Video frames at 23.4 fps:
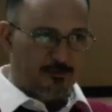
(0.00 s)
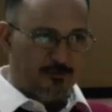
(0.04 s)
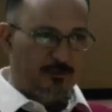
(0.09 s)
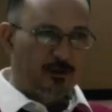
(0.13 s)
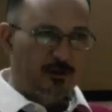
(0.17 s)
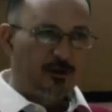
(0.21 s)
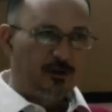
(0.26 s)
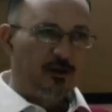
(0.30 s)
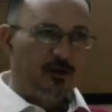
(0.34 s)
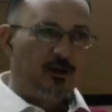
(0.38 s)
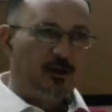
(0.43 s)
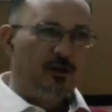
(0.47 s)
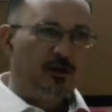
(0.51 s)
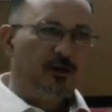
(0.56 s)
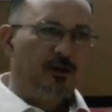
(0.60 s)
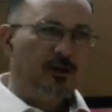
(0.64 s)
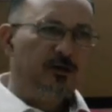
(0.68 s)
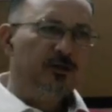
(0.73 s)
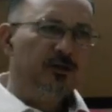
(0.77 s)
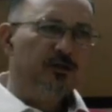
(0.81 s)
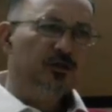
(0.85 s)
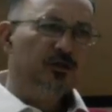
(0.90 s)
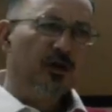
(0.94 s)
There are
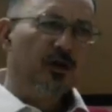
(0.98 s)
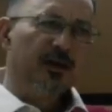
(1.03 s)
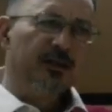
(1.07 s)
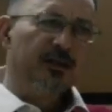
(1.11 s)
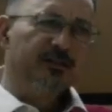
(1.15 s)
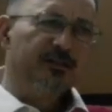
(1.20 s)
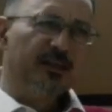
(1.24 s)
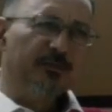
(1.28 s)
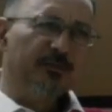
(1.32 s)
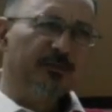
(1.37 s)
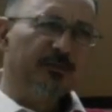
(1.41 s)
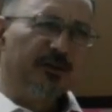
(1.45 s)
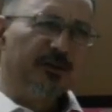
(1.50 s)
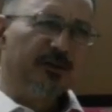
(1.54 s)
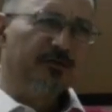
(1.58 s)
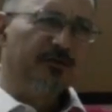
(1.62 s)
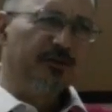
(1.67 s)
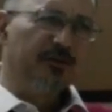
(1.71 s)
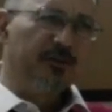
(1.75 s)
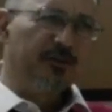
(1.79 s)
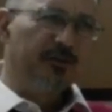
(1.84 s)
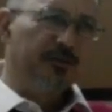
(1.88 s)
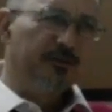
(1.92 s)
beautiful people in this
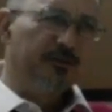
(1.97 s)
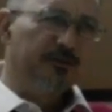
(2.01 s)
world who